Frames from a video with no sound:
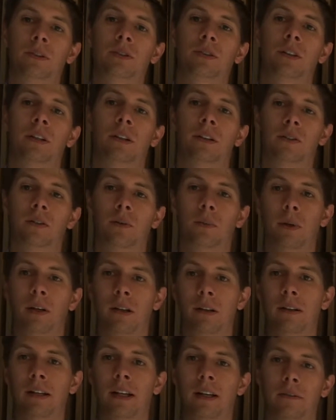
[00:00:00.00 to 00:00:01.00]
showing
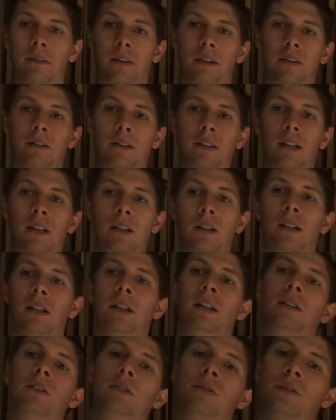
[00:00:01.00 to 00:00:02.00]
superior efficacy
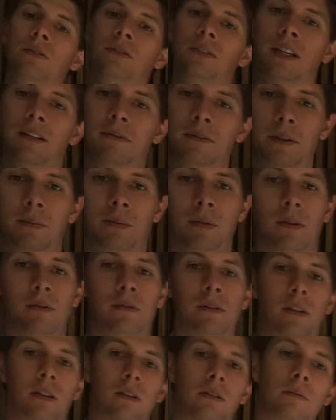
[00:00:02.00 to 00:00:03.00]
and a good safety
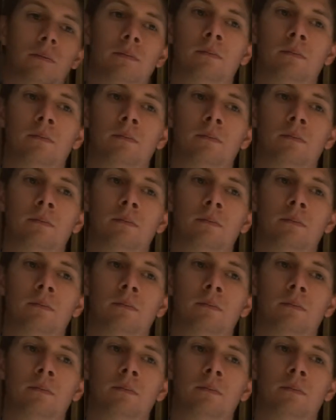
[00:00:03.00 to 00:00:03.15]
profile.